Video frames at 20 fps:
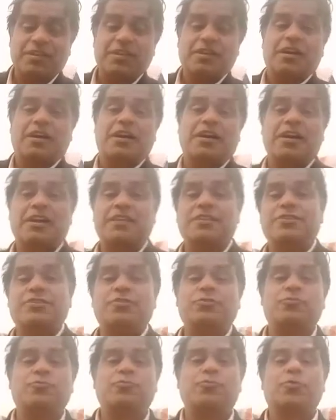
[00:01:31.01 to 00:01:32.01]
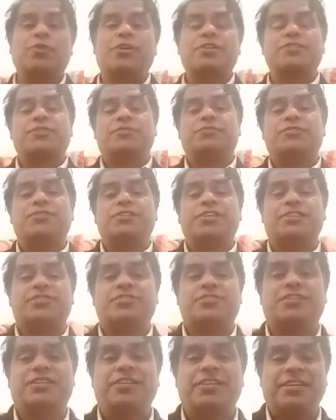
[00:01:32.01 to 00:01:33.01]
All new points of
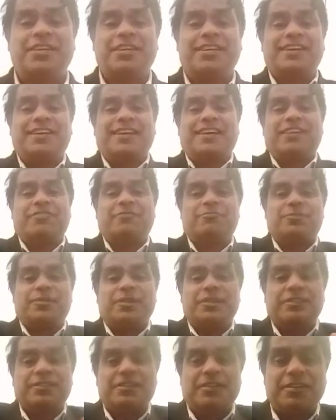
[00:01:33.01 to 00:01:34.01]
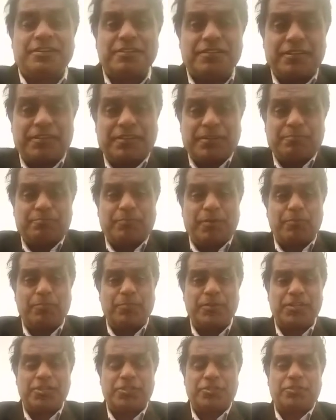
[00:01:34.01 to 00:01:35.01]
GST have been
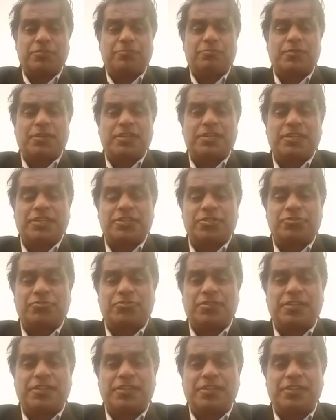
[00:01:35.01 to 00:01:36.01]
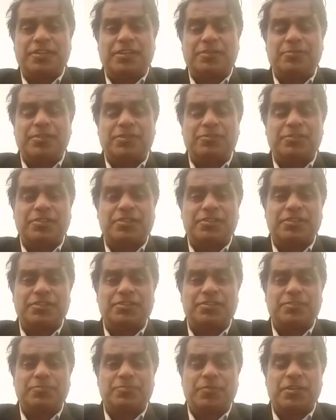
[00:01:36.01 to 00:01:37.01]
published by Australian
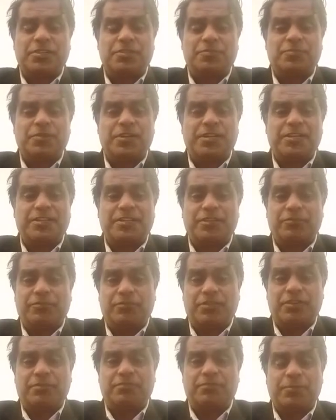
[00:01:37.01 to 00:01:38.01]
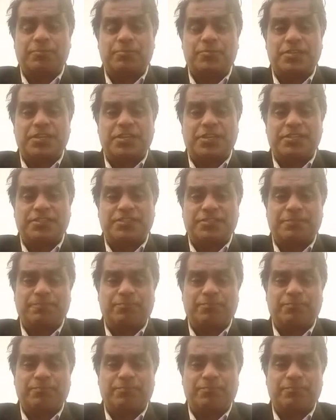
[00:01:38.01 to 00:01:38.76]
Immigration Department in their website.